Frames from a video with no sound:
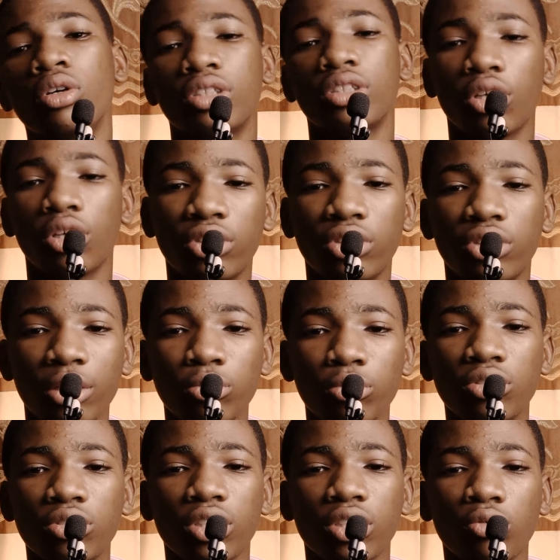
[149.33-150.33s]
Oraimo
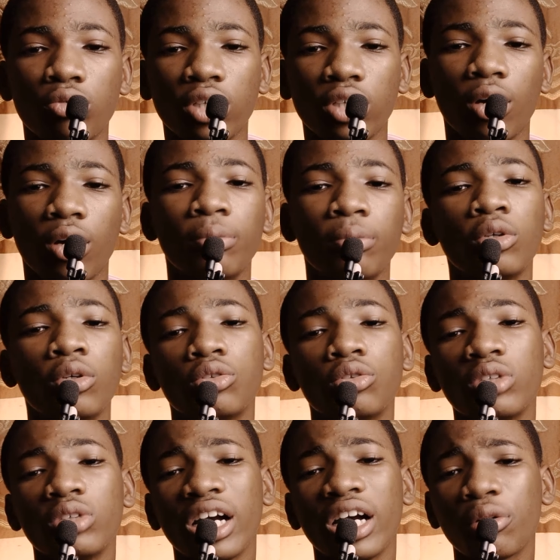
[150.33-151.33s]
Sound app. You
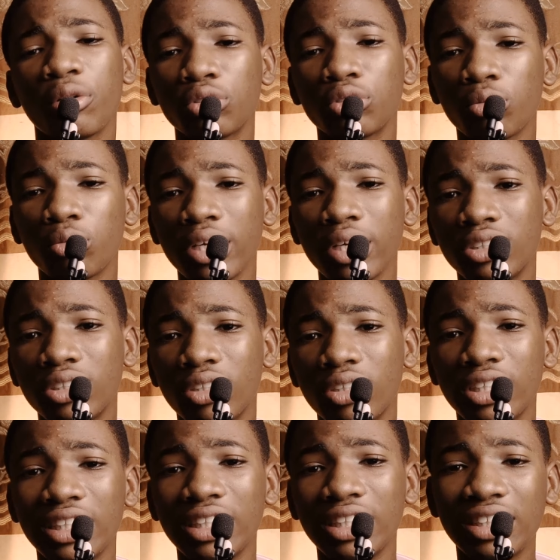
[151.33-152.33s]
can customize your
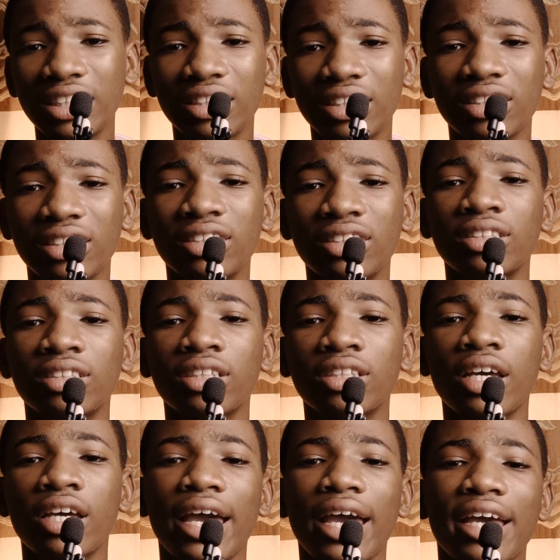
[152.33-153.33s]
listening
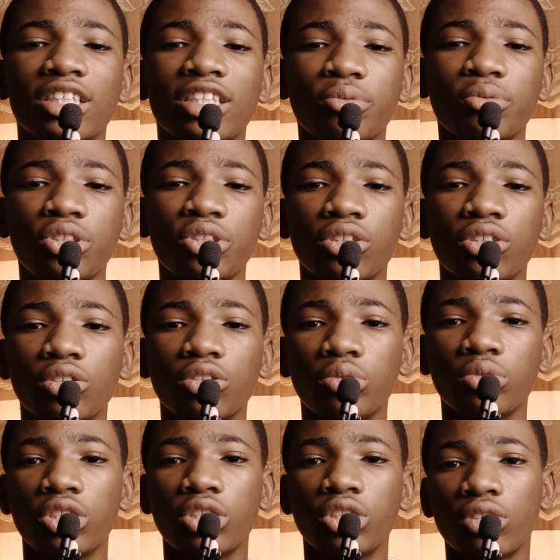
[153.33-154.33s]
experience with
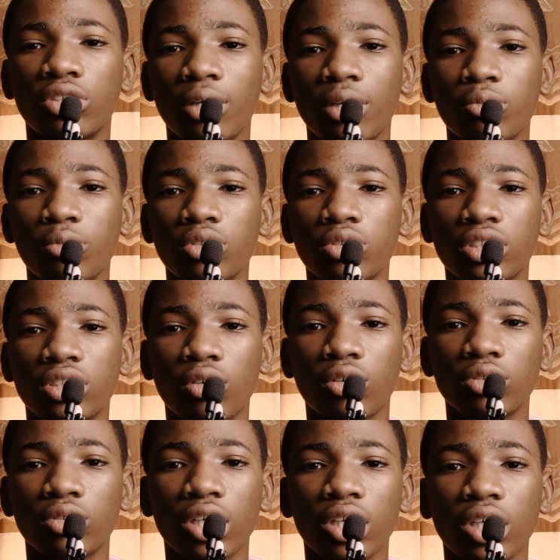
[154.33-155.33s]
the Oraimo Sound
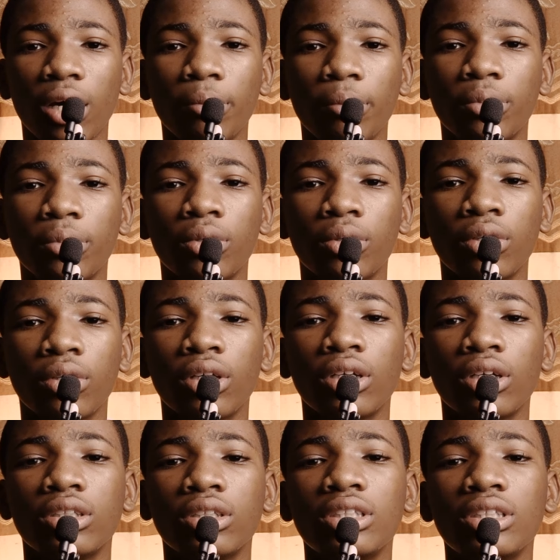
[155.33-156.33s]
app.
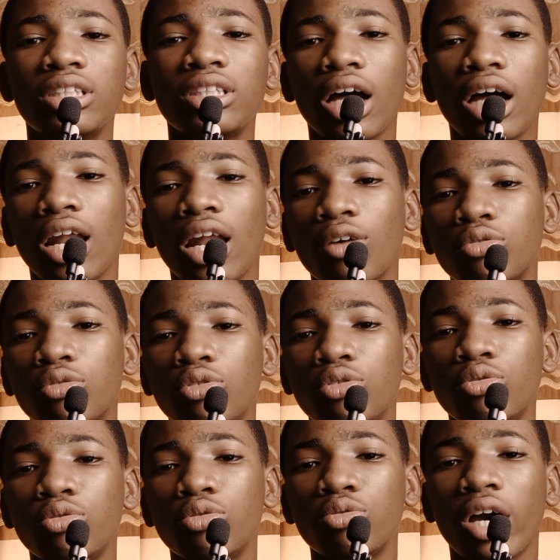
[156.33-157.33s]
This allows you
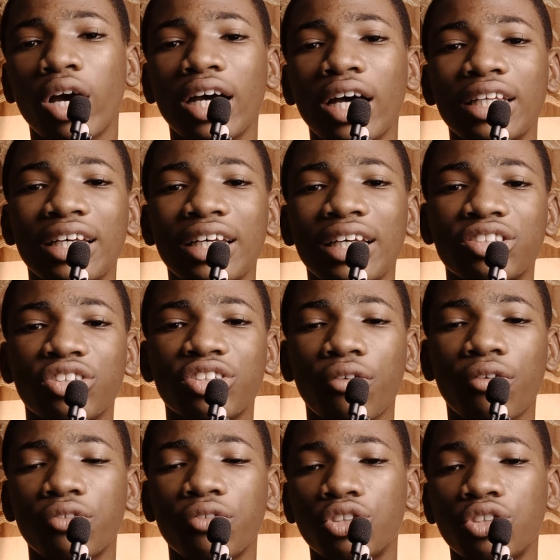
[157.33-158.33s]
to add extra
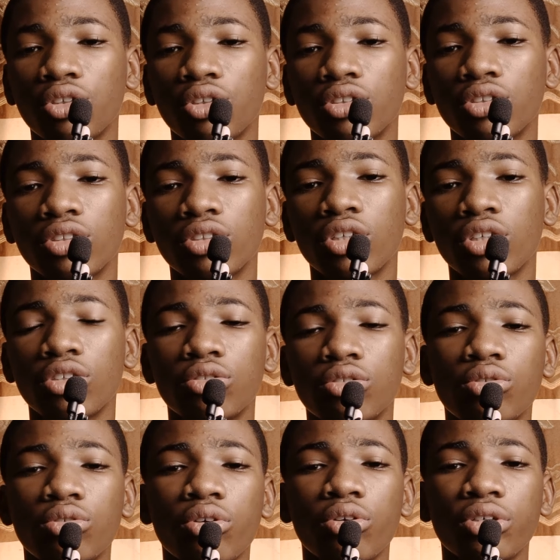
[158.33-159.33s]
features to
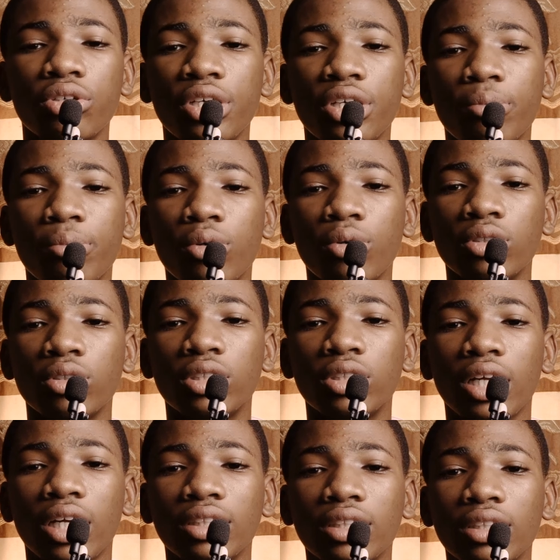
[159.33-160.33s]
your earbuds
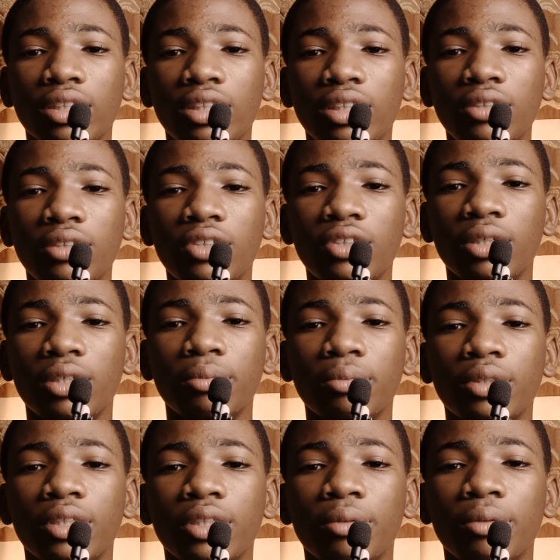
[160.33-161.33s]
and give them
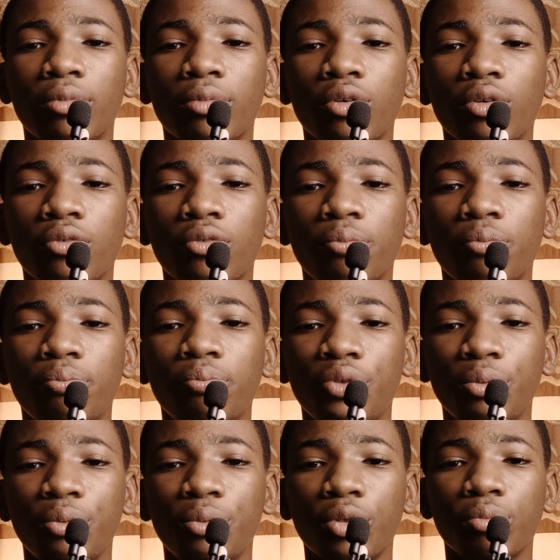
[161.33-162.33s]
a more
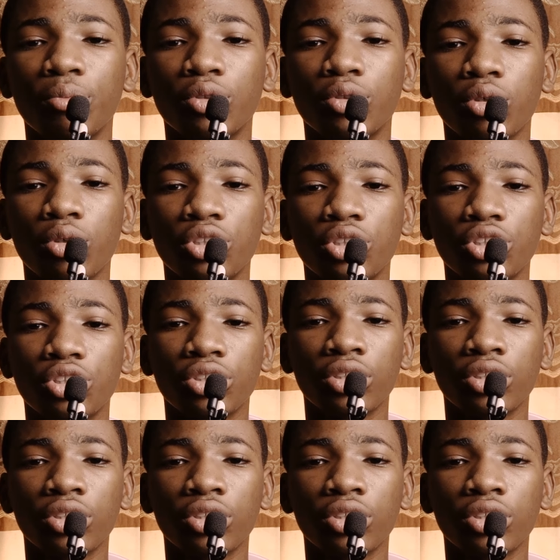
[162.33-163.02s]
premium touch.